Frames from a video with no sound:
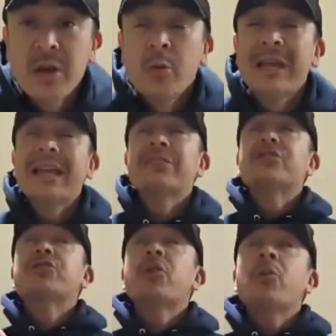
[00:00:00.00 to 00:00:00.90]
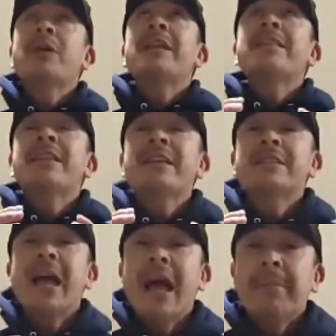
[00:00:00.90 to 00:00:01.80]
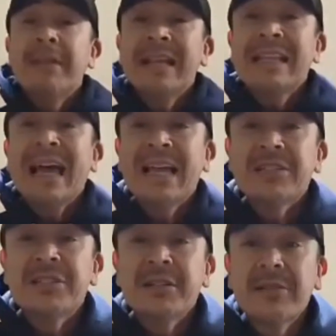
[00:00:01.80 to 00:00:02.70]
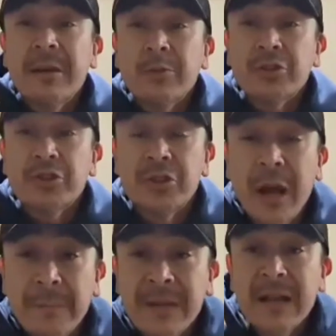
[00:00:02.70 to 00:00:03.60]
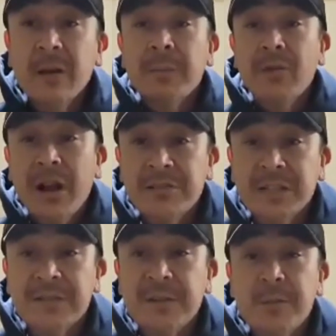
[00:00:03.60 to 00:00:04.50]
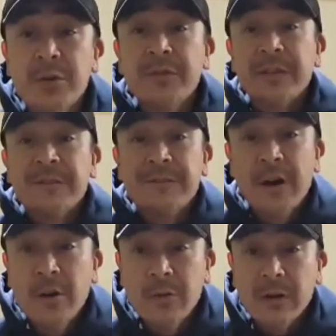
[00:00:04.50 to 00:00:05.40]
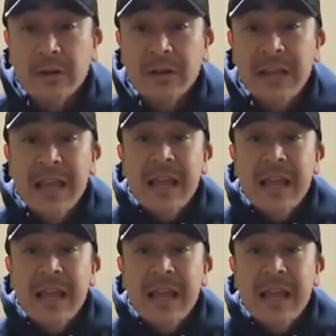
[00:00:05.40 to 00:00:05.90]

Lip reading: We had so many things happening last year that were stopping our project from moving forward.